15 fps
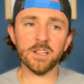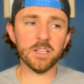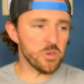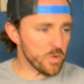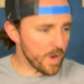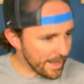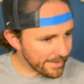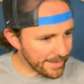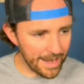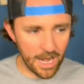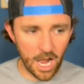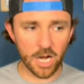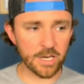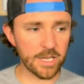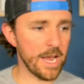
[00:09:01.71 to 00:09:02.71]
you had that
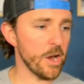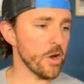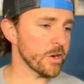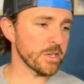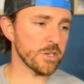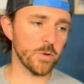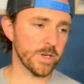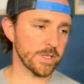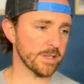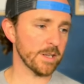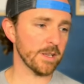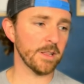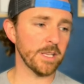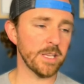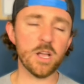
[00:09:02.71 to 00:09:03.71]

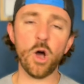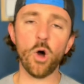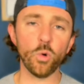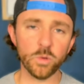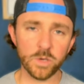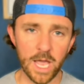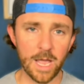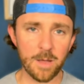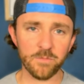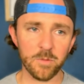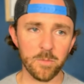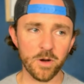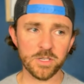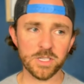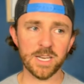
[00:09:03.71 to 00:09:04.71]
uncharacteristically cold game
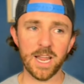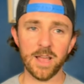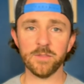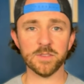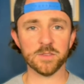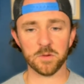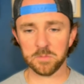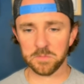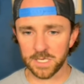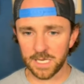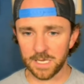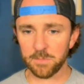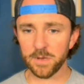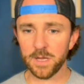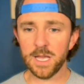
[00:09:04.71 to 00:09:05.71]
from RJ Davis from
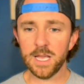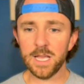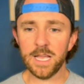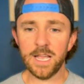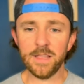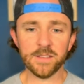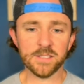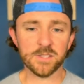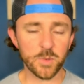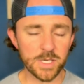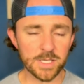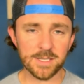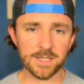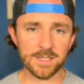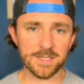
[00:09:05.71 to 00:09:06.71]
deep in the
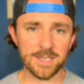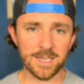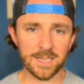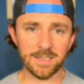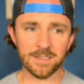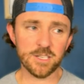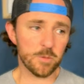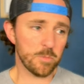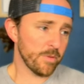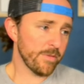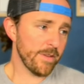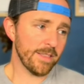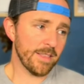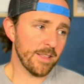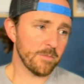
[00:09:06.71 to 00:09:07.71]
Sweet 16 to
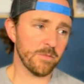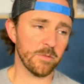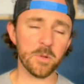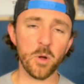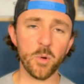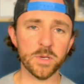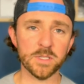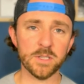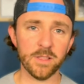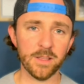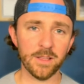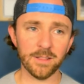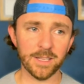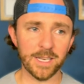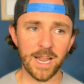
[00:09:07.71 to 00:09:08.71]
prevent them from going to the
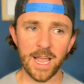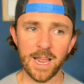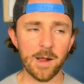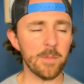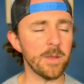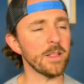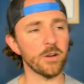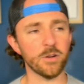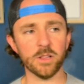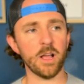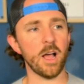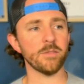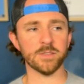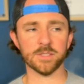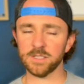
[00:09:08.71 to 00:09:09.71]
Elite Eight. I mean, there are
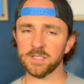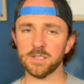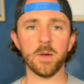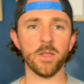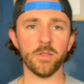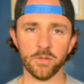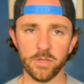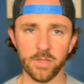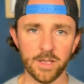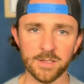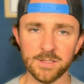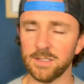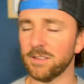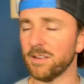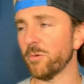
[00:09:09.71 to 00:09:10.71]
obviously some other
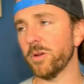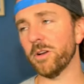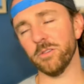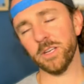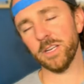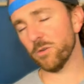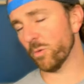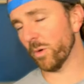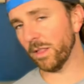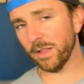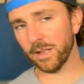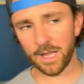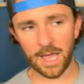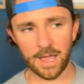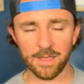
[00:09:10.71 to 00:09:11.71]
things, and we don't need to
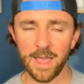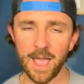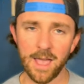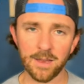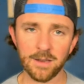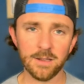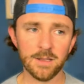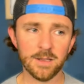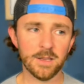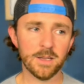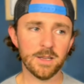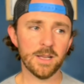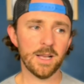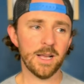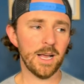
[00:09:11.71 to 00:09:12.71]
relitigate that.
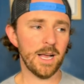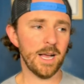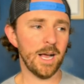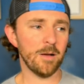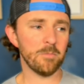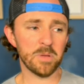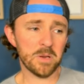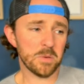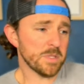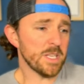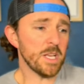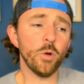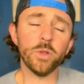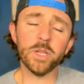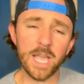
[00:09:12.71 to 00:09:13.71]
But it was the
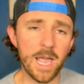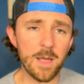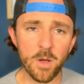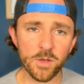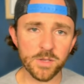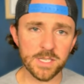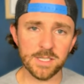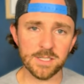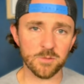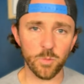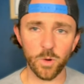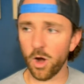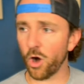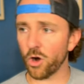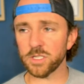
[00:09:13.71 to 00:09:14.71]
only game all season
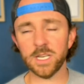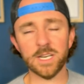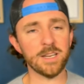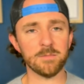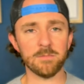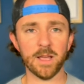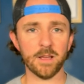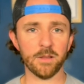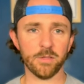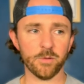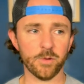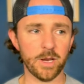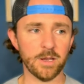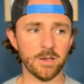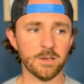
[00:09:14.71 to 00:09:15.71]
where RJ didn't make a
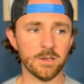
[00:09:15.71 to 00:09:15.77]
three,